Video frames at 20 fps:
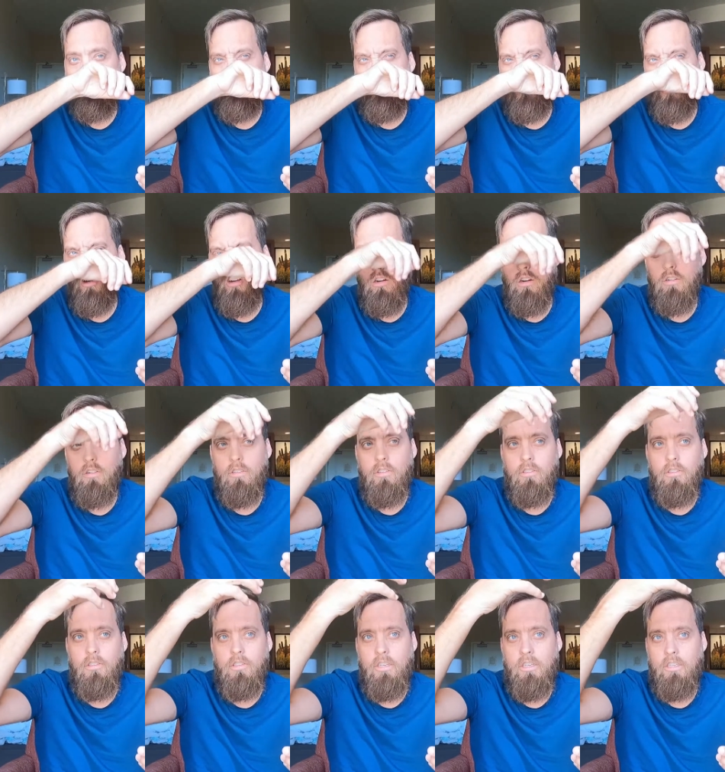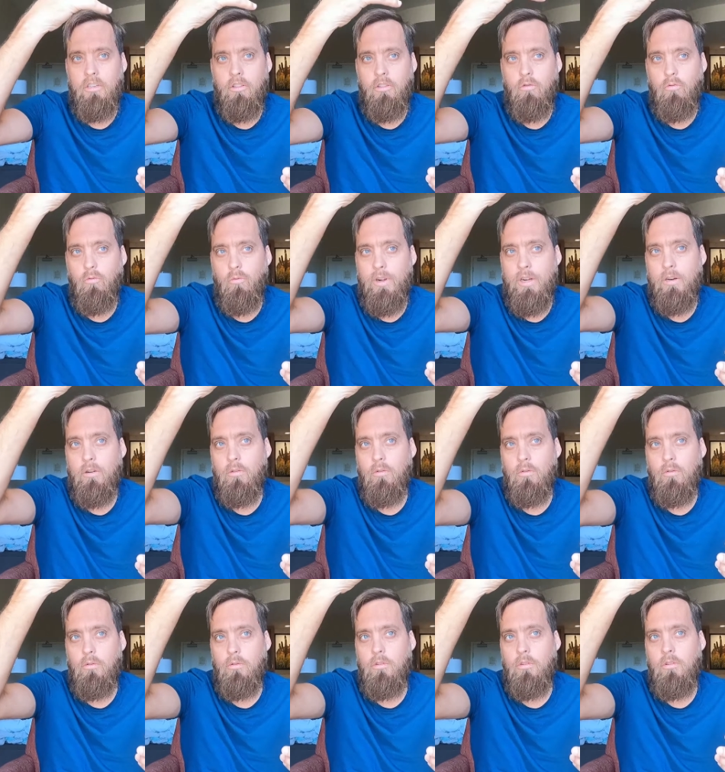chart, there's like a
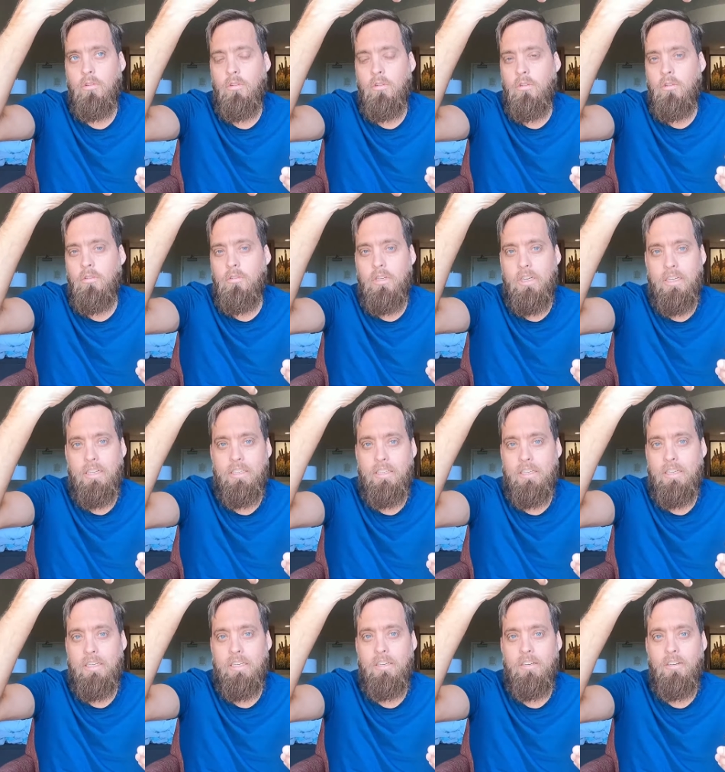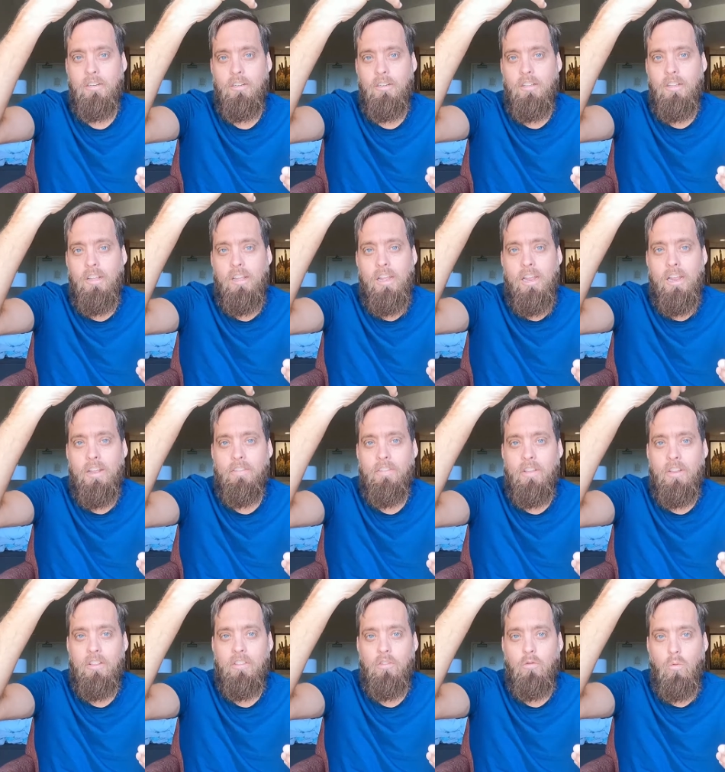wrinkled kidney and
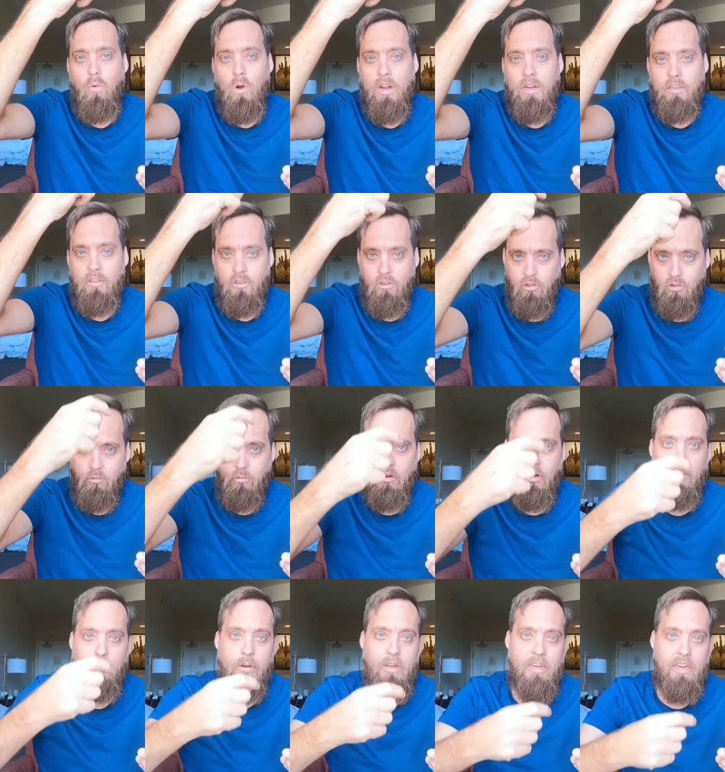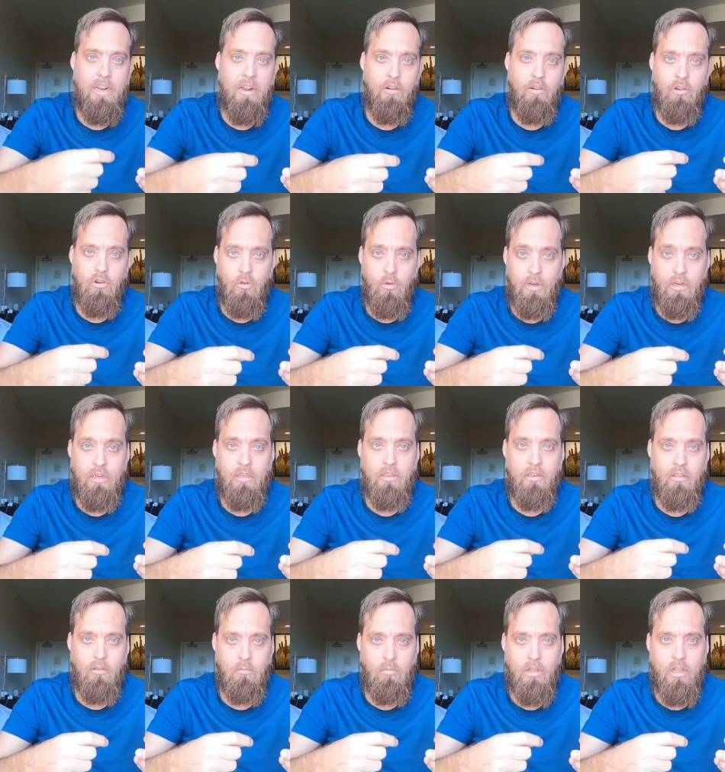then the white tube coming down and going
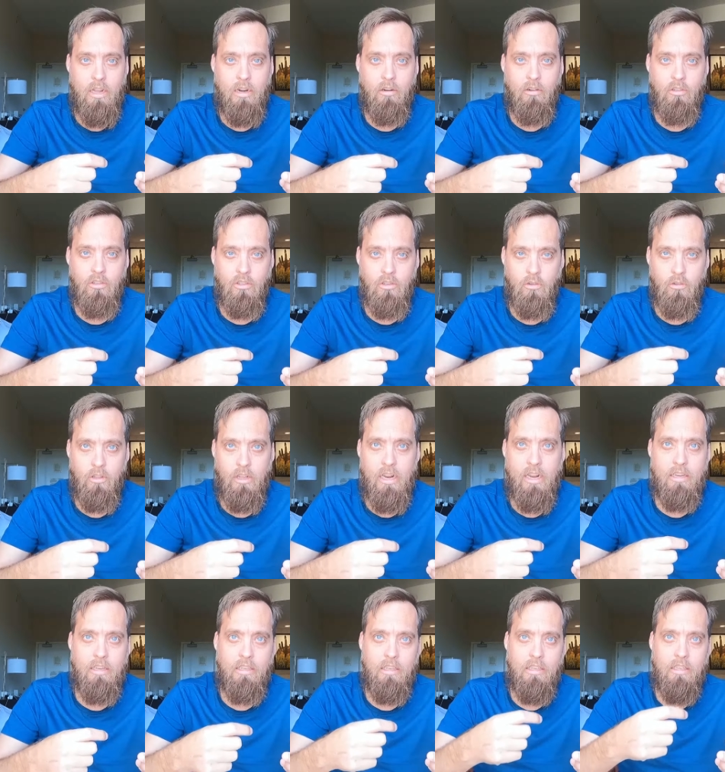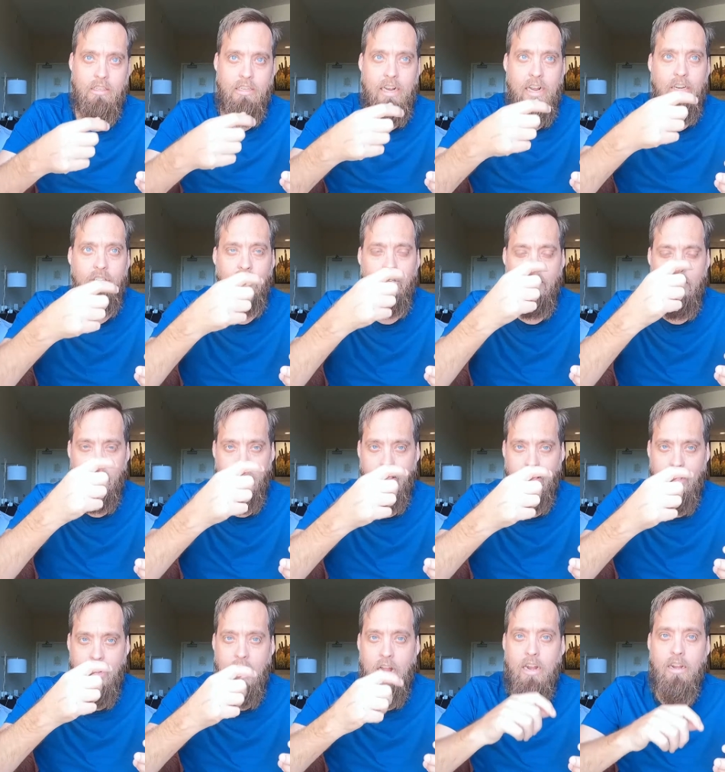into the bladder. So they had to attach it to
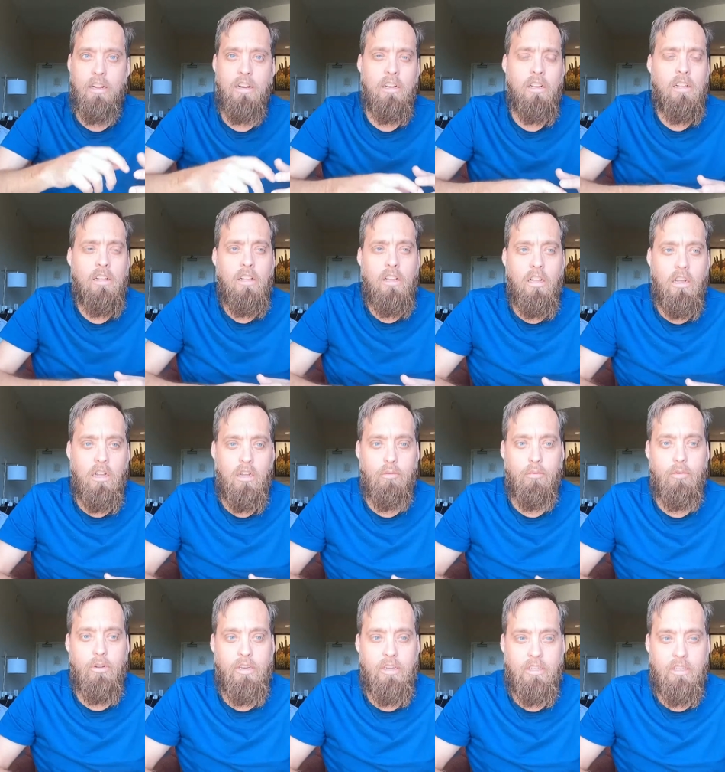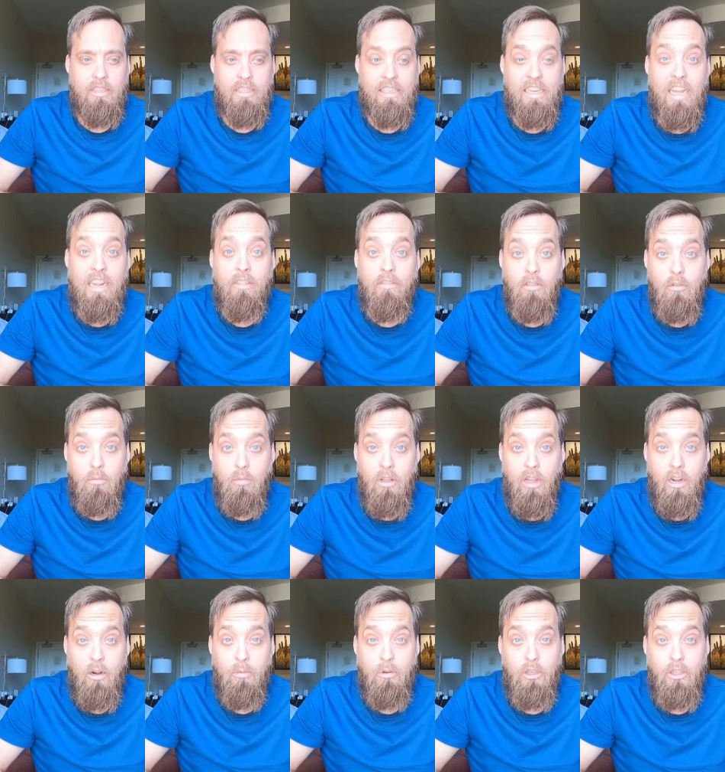that uh, instead of the
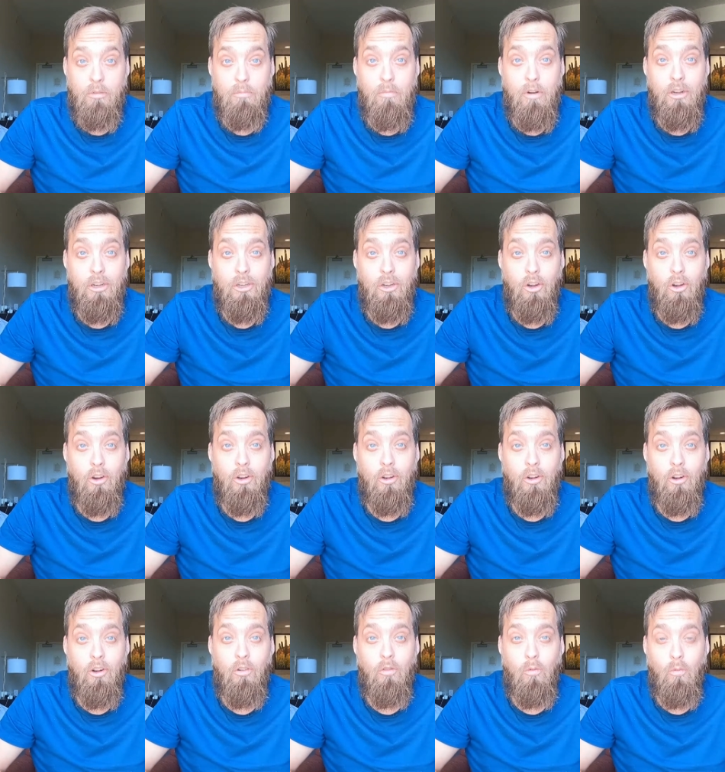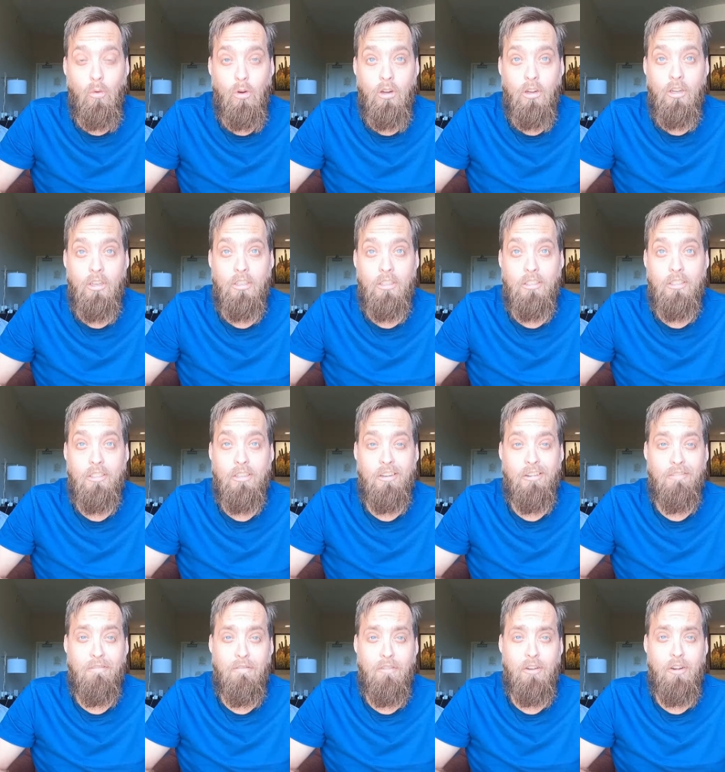bladder because my ureter was
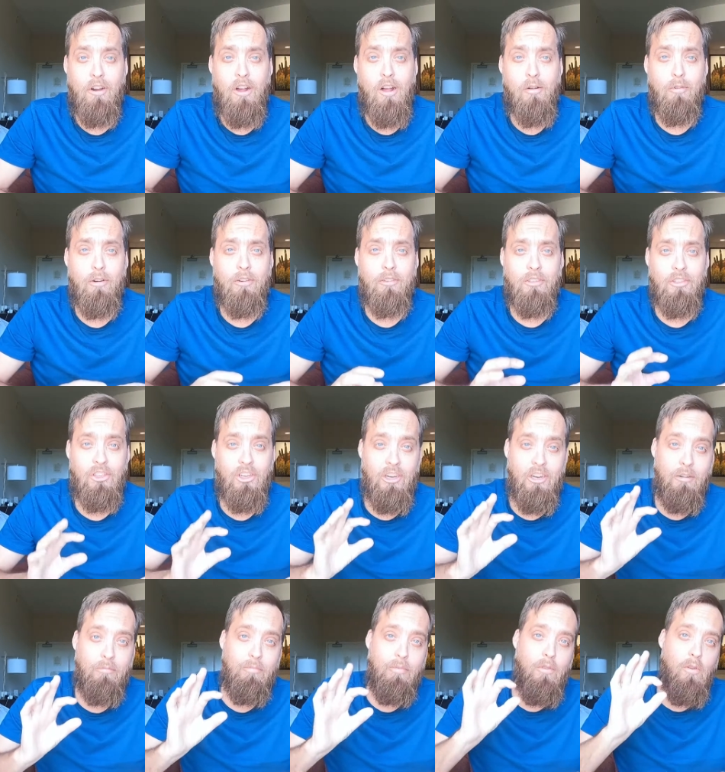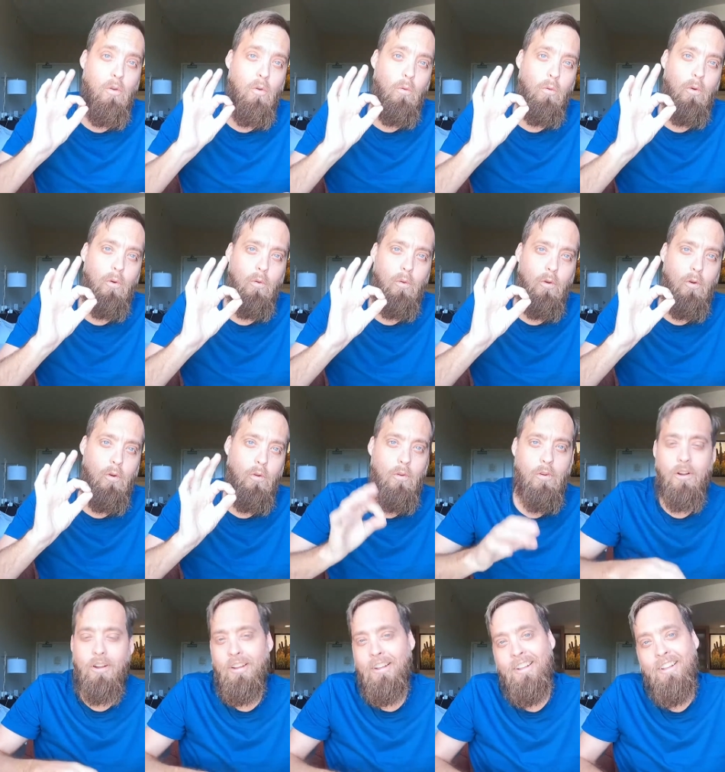phenomenal shape.
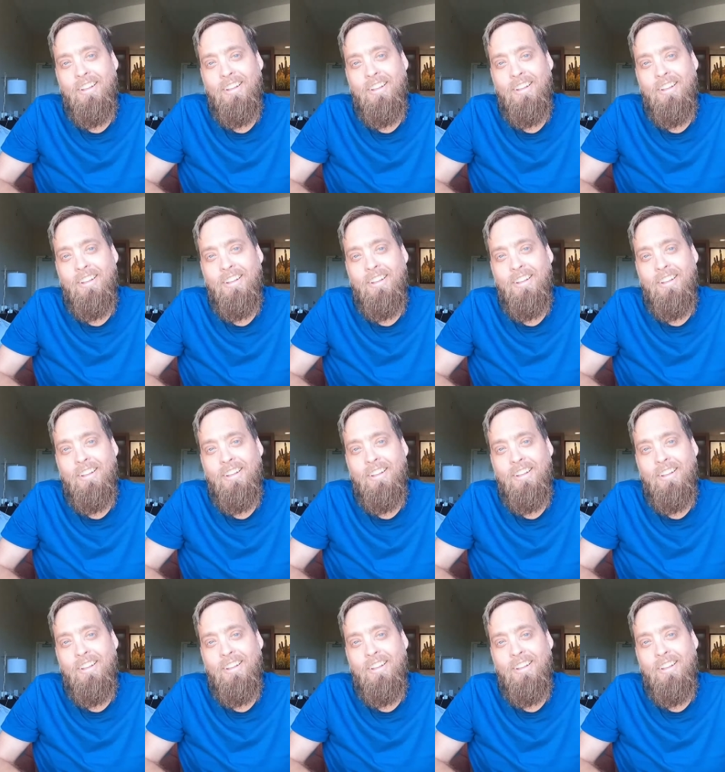Woo